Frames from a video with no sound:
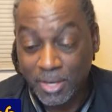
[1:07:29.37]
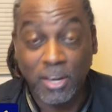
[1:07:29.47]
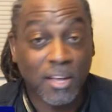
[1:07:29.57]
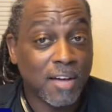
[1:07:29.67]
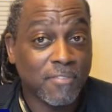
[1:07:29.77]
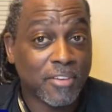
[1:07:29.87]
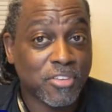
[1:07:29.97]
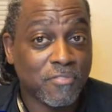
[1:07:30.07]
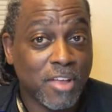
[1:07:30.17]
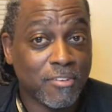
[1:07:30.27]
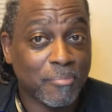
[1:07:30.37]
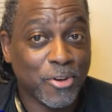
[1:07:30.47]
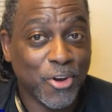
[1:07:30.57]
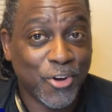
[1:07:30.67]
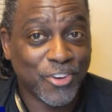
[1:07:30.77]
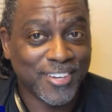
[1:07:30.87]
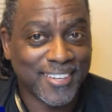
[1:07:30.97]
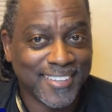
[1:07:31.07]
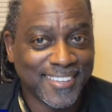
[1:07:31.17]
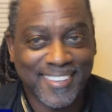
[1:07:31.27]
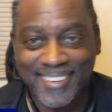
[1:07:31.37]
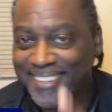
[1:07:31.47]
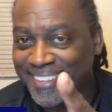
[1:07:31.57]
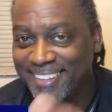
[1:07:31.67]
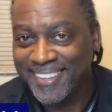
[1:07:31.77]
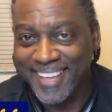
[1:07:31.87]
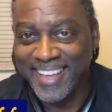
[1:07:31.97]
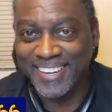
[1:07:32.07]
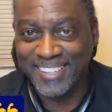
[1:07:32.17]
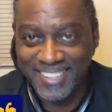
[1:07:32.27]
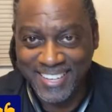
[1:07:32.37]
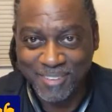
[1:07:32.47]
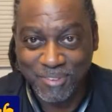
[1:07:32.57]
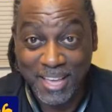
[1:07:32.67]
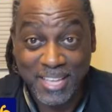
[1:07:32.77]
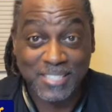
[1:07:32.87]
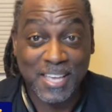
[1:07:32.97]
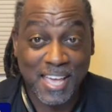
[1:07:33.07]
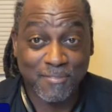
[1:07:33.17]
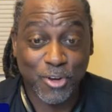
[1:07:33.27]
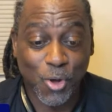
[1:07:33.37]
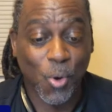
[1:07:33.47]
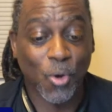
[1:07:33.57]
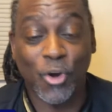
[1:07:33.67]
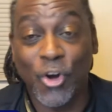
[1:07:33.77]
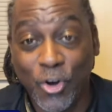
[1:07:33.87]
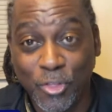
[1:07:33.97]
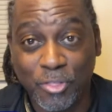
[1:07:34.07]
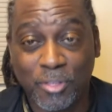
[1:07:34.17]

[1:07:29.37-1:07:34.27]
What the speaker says: love like you've never been hurt, and live like it's heaven on earth.